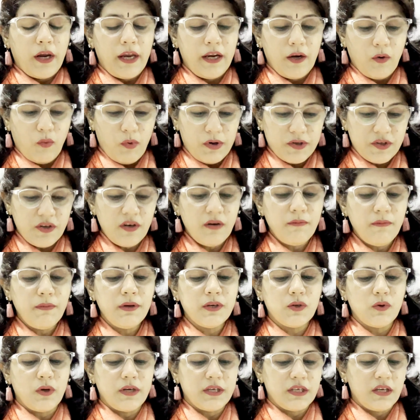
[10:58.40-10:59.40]
In question
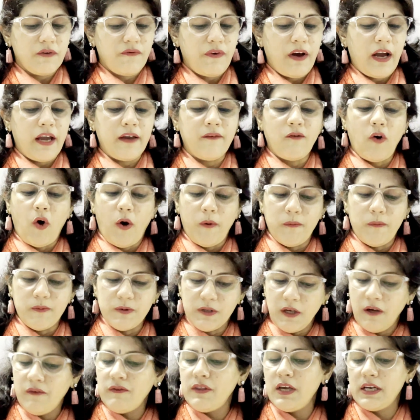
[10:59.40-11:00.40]
number 25,
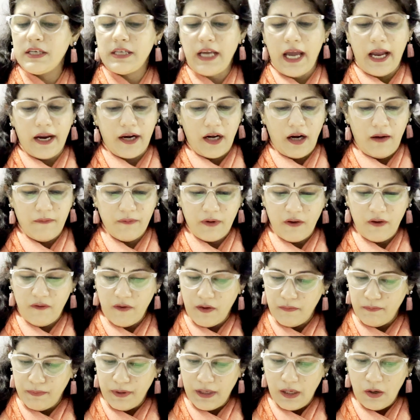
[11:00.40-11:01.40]
observe the diagram
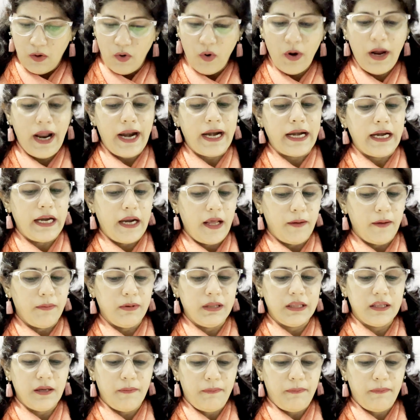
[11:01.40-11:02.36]
given below and label